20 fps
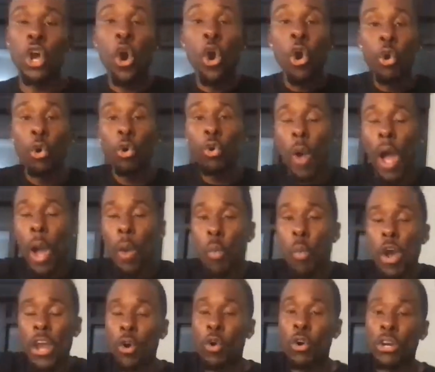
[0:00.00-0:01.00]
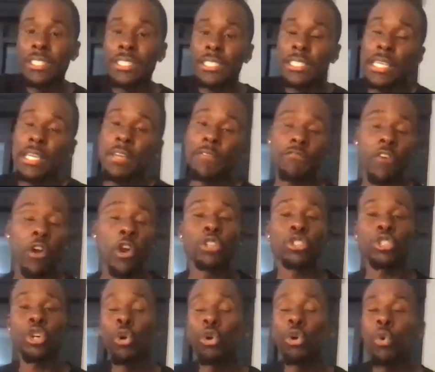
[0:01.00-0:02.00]
Who do I want on the team first?
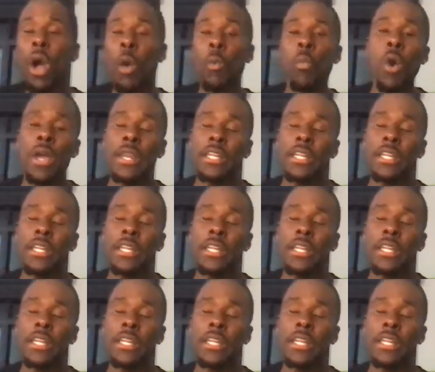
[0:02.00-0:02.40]
Who do I want